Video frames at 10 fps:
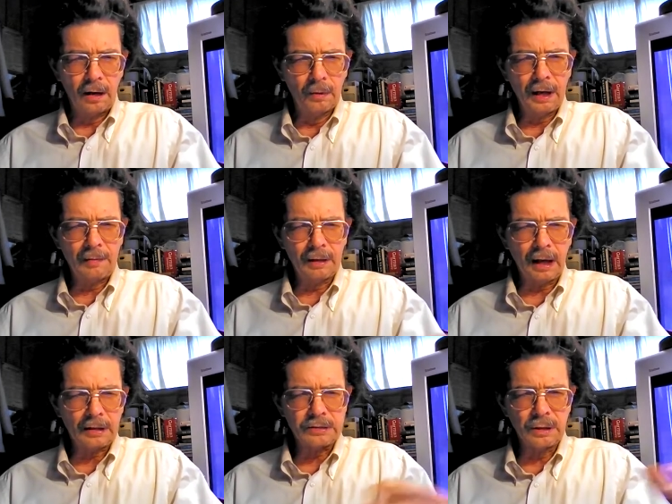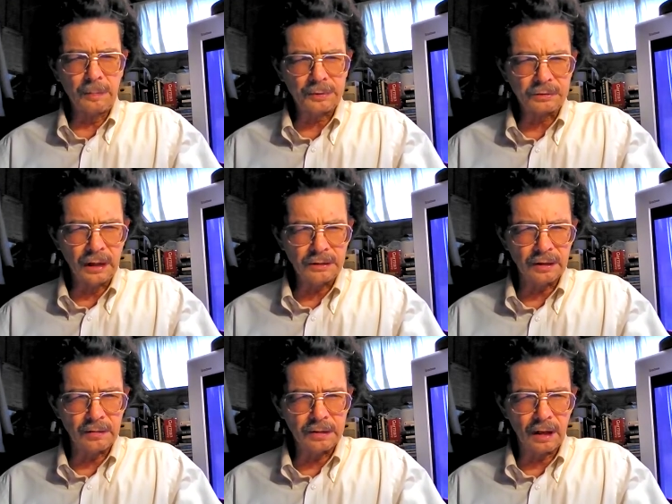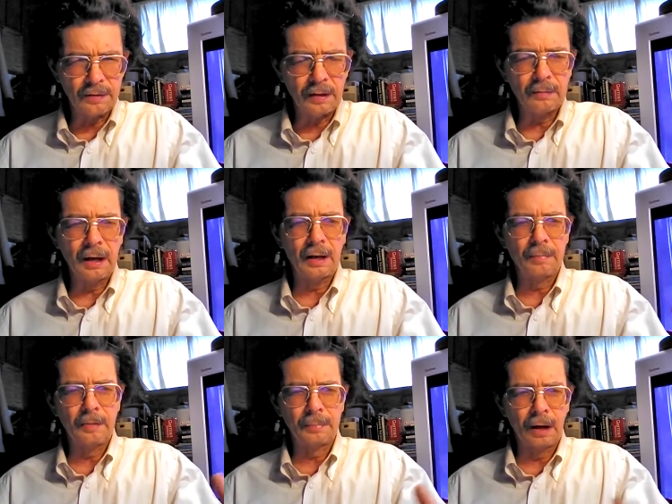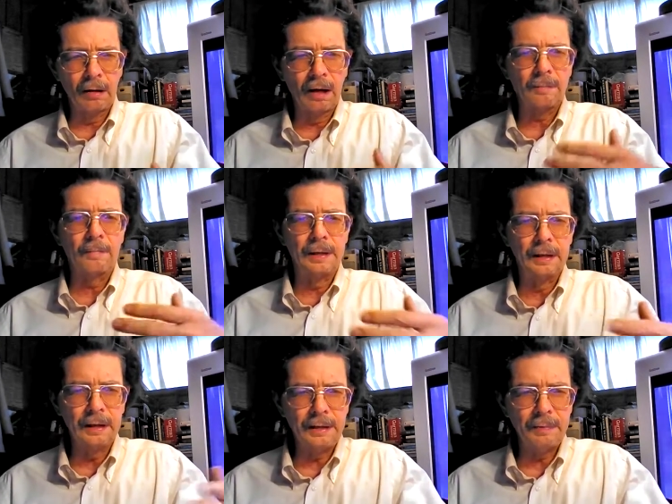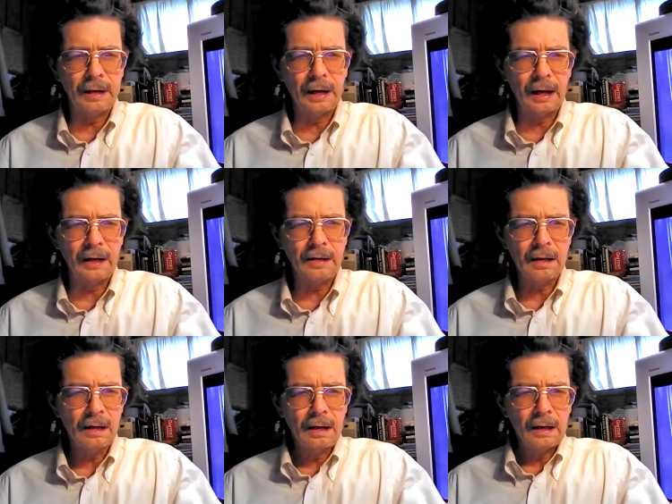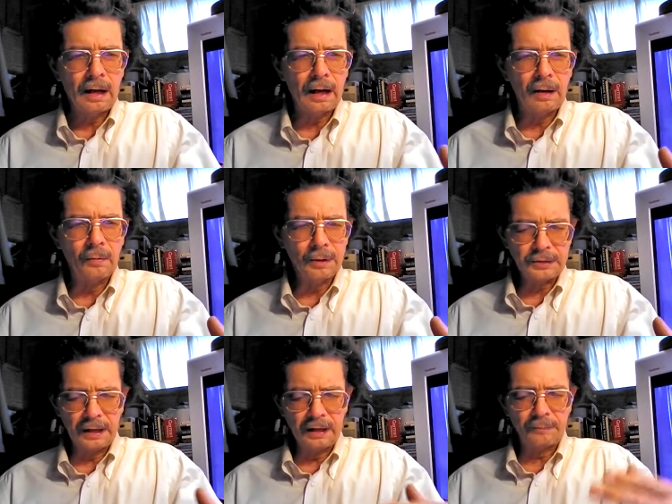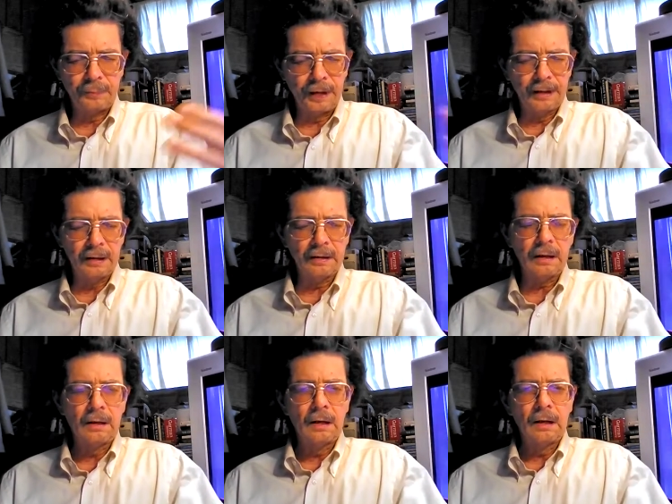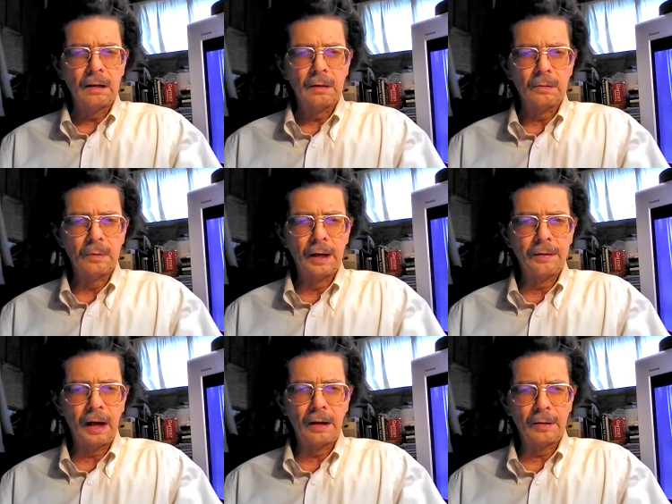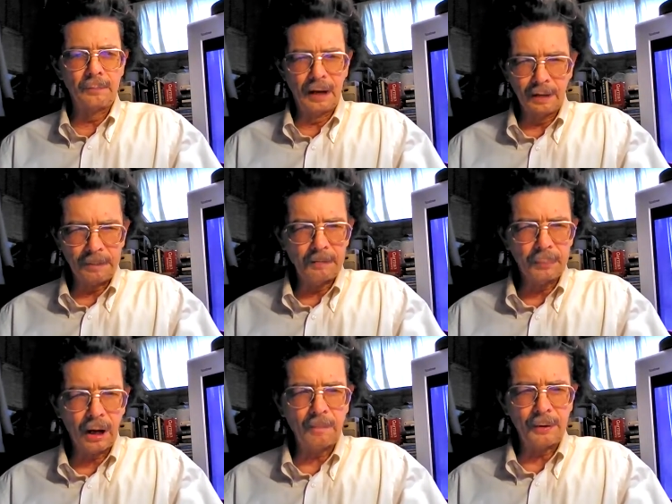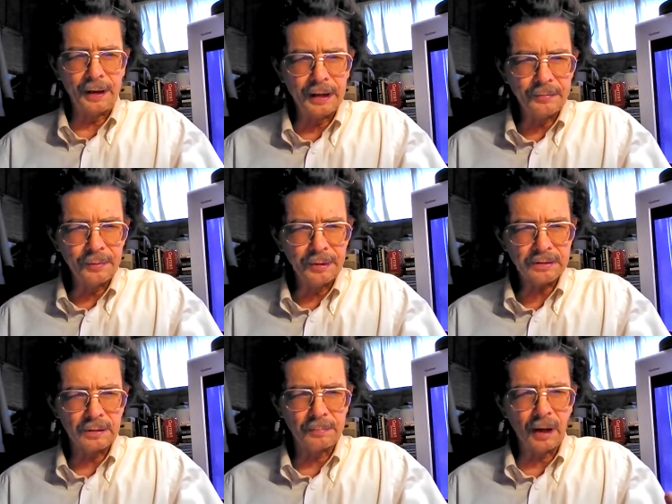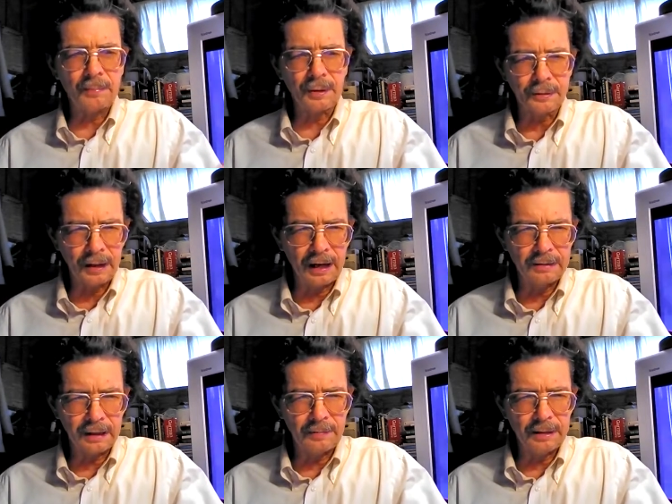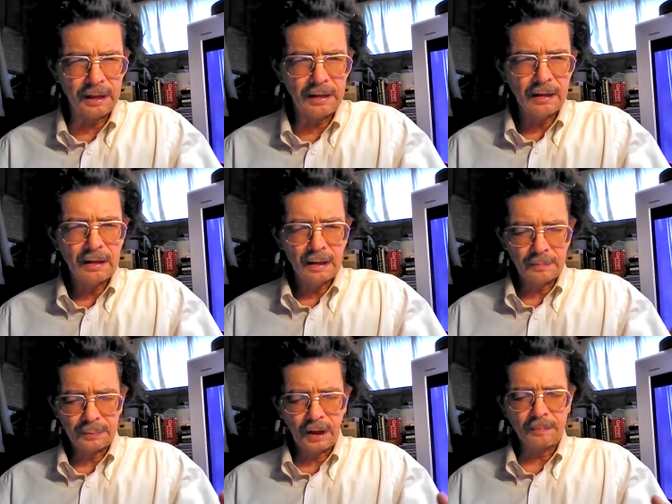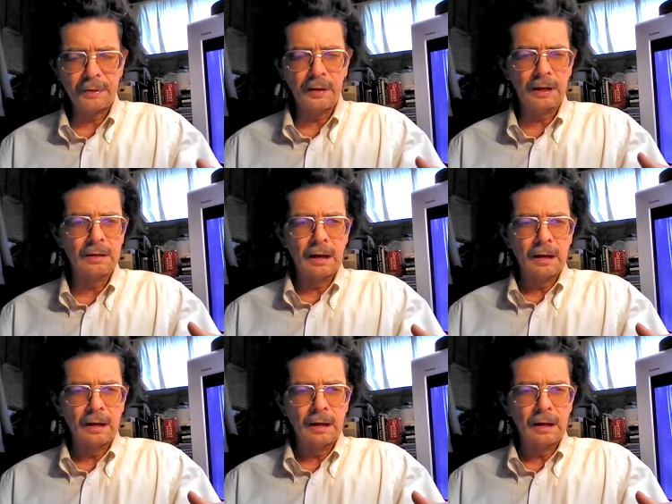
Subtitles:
We have a lot of superstitions that we have been brought up believing in, which interfere with our developing proper interest and proper creativity and proper,